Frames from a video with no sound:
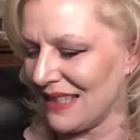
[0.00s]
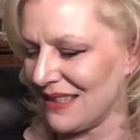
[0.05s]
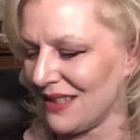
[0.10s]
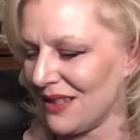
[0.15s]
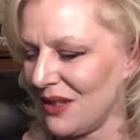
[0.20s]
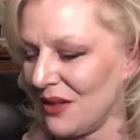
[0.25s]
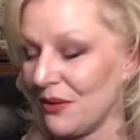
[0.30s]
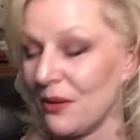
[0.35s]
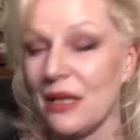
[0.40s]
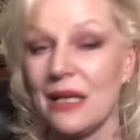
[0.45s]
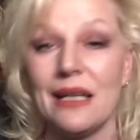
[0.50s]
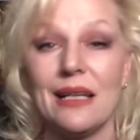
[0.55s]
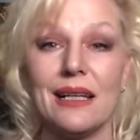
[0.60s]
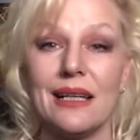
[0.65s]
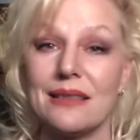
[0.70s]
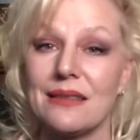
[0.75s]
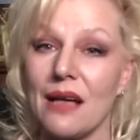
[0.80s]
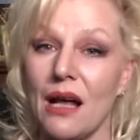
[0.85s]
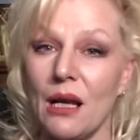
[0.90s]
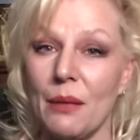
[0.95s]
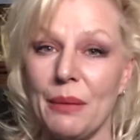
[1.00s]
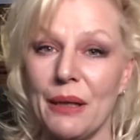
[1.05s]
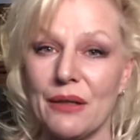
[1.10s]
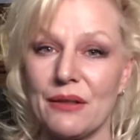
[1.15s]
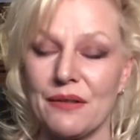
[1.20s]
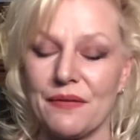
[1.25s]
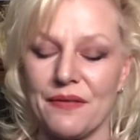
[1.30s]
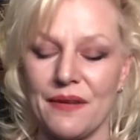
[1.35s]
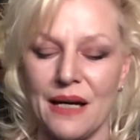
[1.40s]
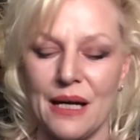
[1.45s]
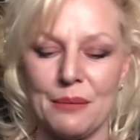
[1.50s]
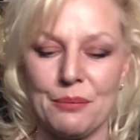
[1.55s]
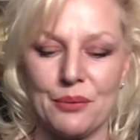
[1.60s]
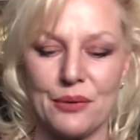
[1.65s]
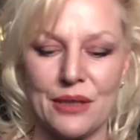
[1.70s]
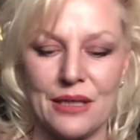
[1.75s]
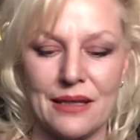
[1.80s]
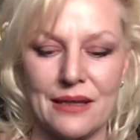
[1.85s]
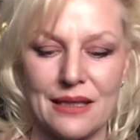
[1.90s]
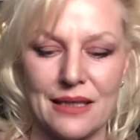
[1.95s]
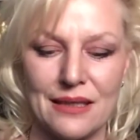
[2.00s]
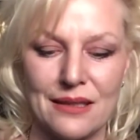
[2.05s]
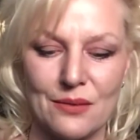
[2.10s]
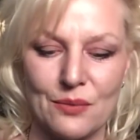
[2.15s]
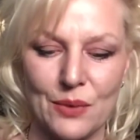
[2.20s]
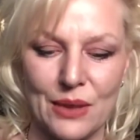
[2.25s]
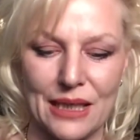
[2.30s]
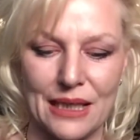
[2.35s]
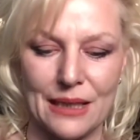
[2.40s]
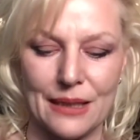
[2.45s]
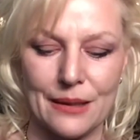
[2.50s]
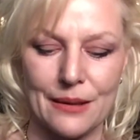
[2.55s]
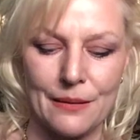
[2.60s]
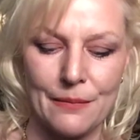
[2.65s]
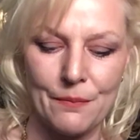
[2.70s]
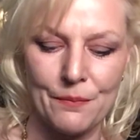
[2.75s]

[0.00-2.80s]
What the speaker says: So it's all about the fine print this week.